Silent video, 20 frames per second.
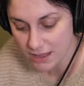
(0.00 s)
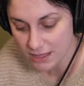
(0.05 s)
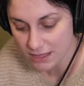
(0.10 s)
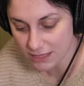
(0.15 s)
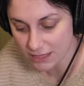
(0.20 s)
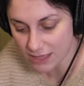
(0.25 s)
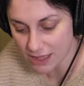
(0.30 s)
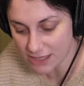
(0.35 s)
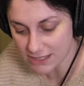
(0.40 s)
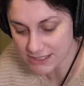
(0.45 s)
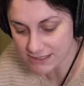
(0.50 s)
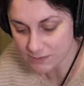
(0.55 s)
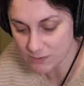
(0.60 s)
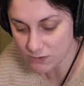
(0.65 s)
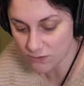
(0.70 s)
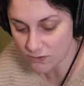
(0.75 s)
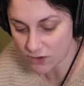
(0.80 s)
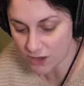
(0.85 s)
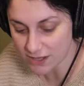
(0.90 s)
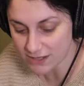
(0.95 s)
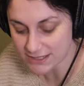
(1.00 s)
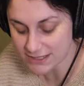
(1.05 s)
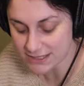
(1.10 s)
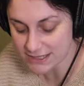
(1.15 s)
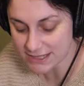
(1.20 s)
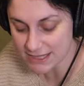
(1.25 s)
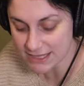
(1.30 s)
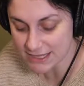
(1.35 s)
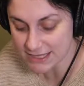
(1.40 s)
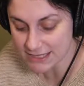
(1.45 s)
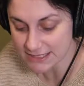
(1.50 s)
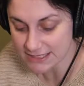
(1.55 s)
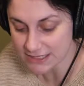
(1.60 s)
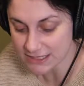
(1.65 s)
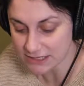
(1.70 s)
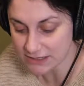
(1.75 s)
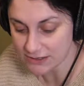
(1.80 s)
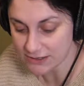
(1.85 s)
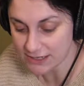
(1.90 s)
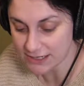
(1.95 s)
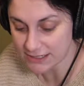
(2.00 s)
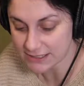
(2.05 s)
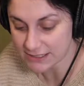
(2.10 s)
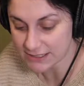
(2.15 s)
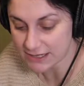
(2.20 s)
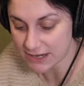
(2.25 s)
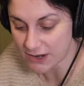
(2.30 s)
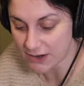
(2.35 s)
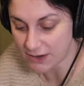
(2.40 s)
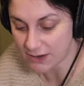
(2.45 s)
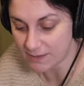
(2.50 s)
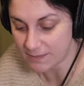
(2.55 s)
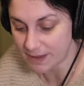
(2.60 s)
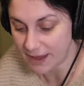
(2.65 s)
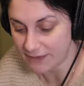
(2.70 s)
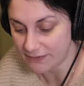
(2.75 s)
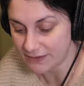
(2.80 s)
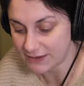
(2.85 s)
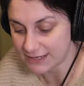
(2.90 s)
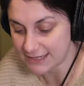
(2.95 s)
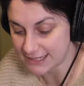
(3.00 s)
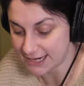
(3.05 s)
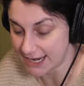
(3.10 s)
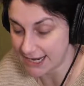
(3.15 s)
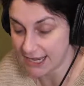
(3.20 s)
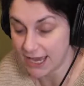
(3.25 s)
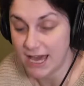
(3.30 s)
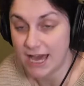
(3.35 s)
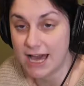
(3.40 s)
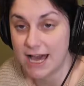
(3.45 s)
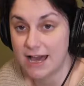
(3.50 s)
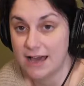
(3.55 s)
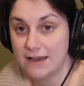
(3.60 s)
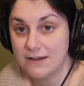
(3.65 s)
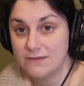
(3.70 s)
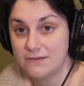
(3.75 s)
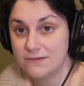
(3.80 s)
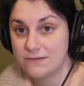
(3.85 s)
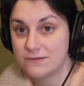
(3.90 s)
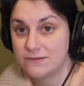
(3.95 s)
Let's move on to things that you need to know about the day of